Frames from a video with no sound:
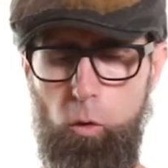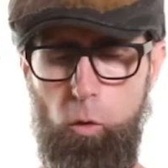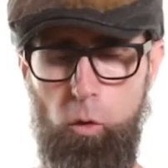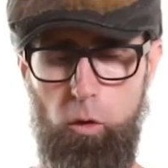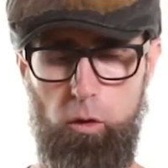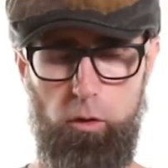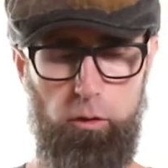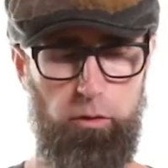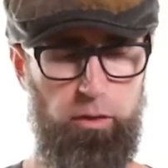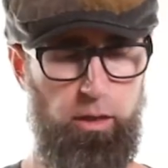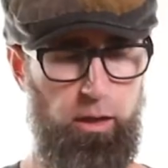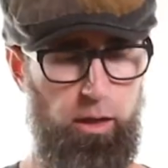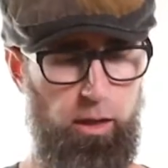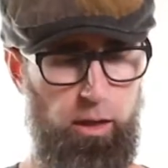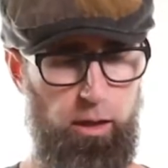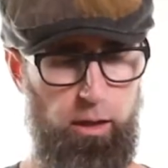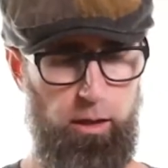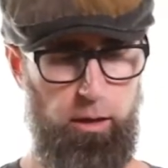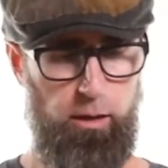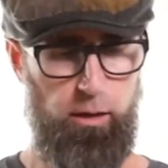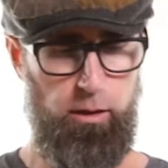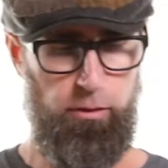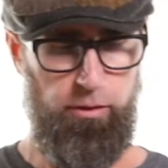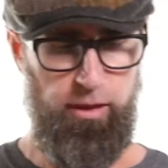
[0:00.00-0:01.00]
or
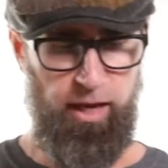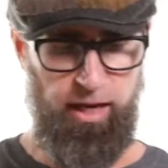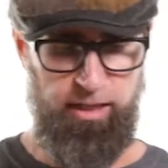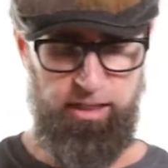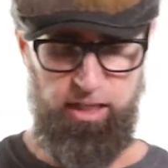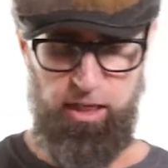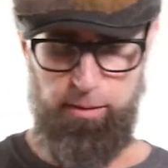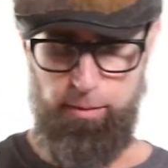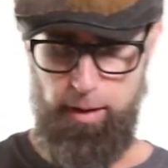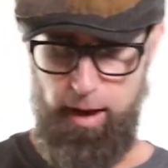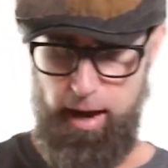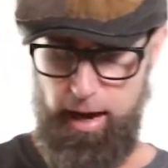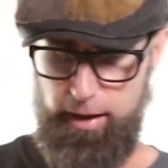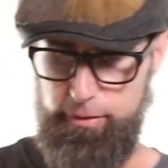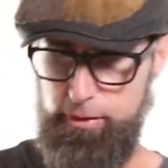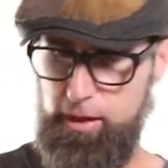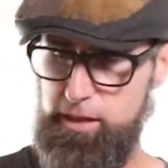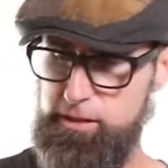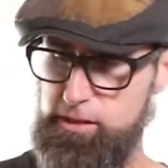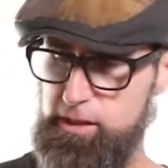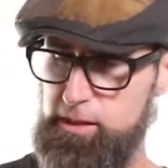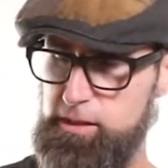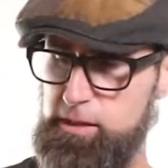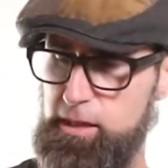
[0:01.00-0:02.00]
the, the idea behind
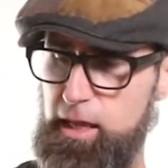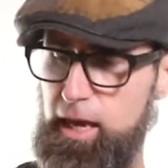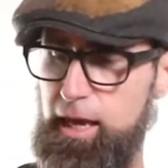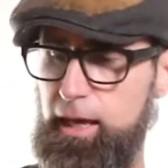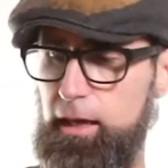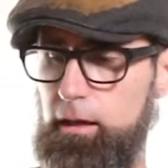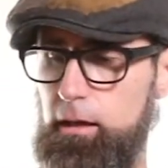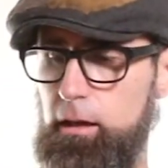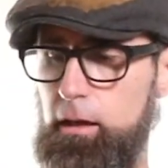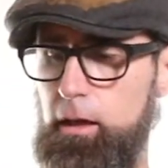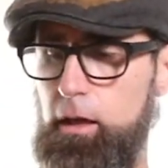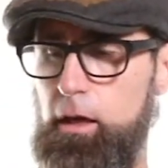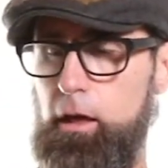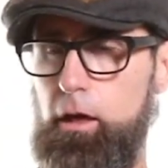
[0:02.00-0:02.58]
this is like